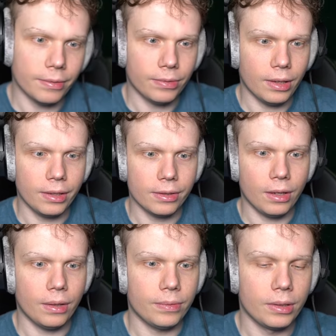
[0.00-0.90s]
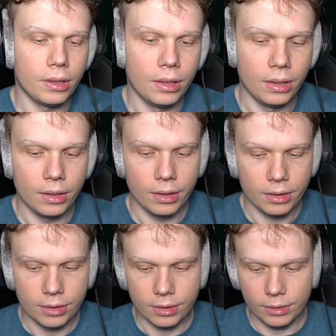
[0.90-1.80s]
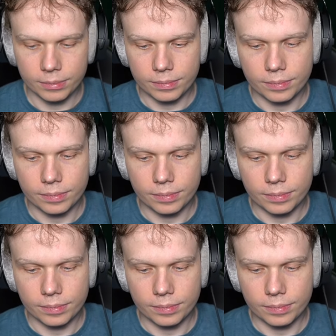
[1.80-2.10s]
it flies off. So